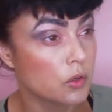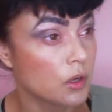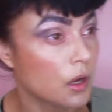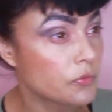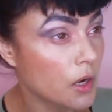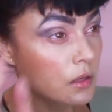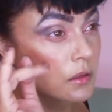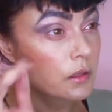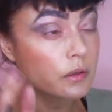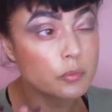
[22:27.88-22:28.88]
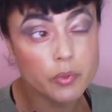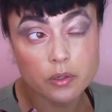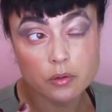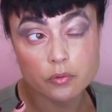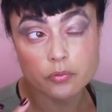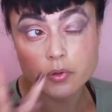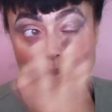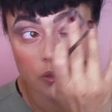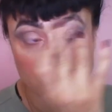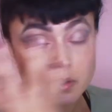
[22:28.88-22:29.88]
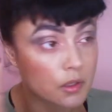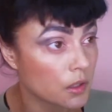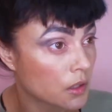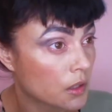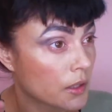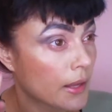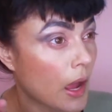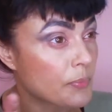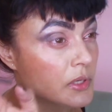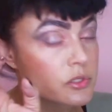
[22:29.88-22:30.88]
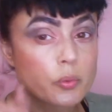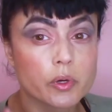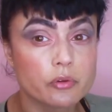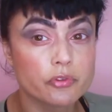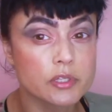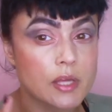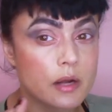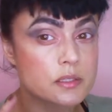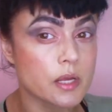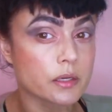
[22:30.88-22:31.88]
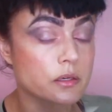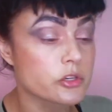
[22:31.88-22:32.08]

I've got a little bit of gapping, so we're going to fix that in a second.